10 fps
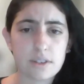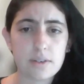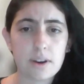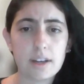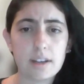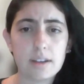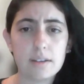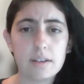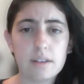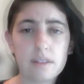
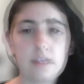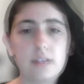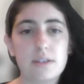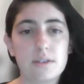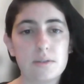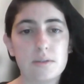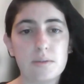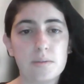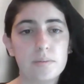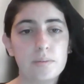training to